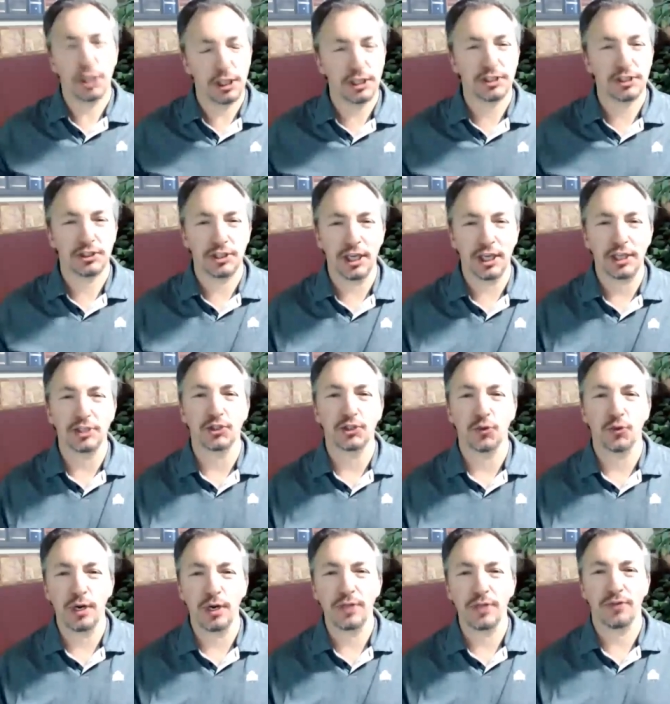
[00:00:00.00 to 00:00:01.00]
Taken
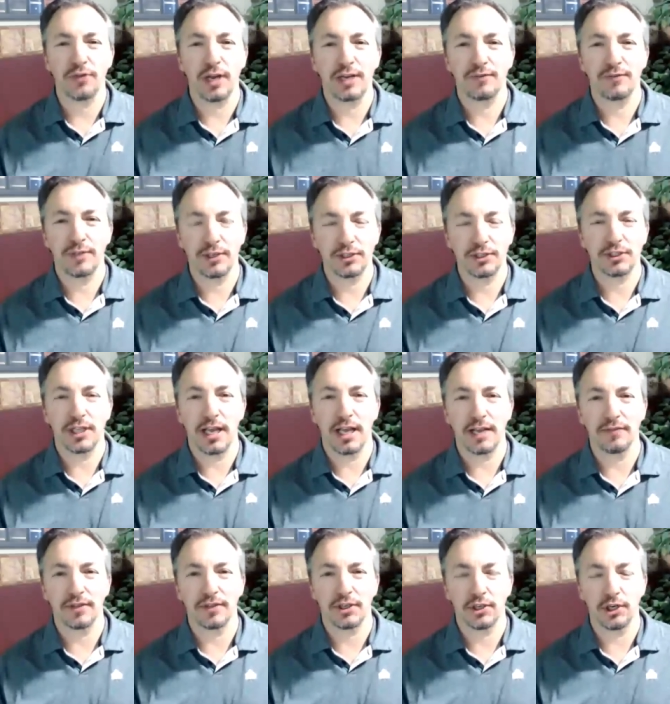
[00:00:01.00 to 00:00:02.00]
25 years to
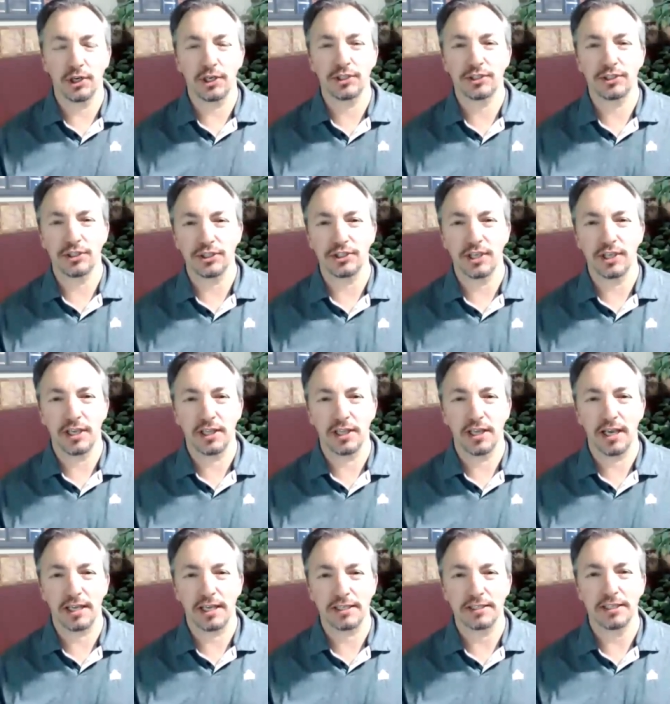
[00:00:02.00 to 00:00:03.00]
have the courage to say
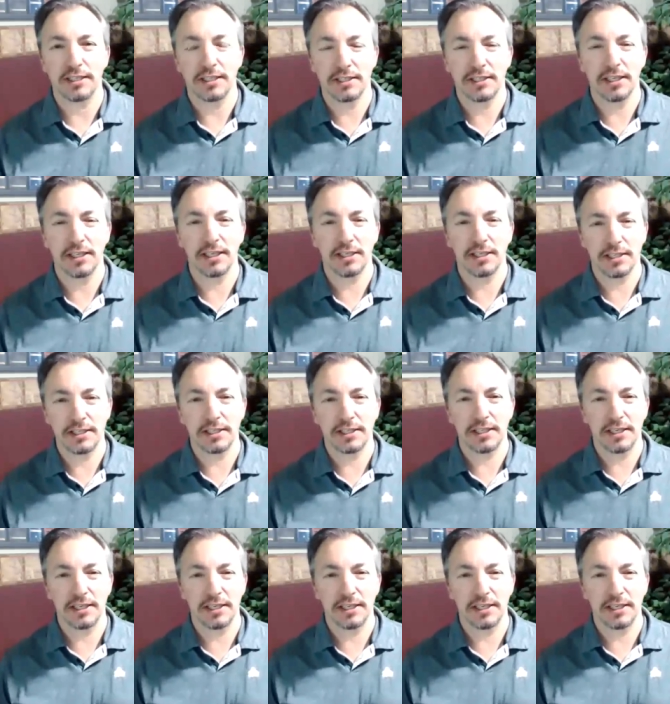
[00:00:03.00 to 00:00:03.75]
that, and then